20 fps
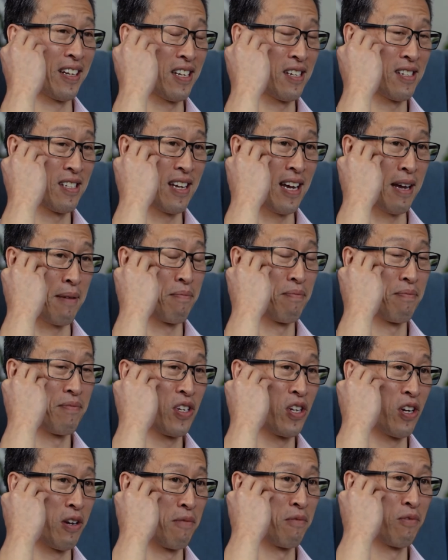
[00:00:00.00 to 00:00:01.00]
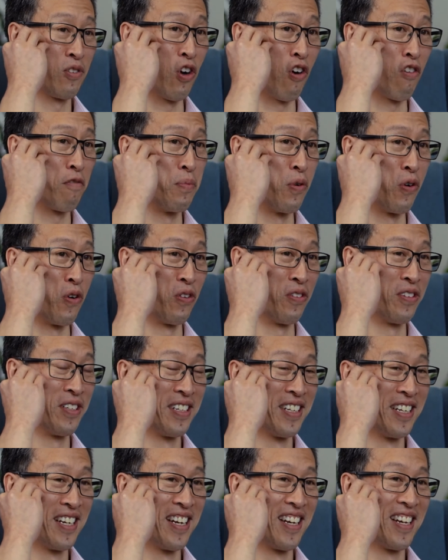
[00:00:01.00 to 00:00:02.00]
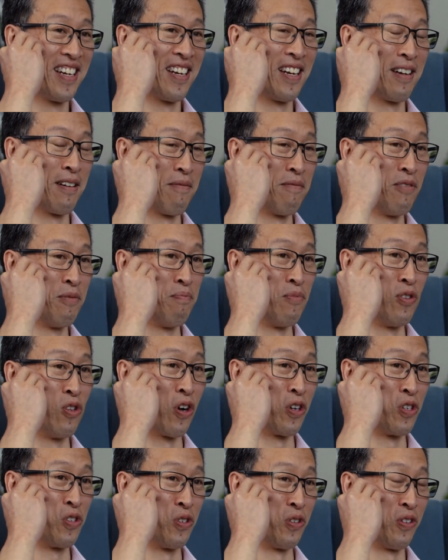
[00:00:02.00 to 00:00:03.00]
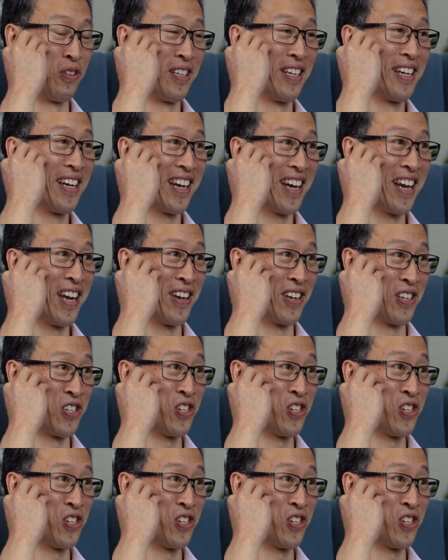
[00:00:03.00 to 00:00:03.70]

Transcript: this, golf ball nodule in her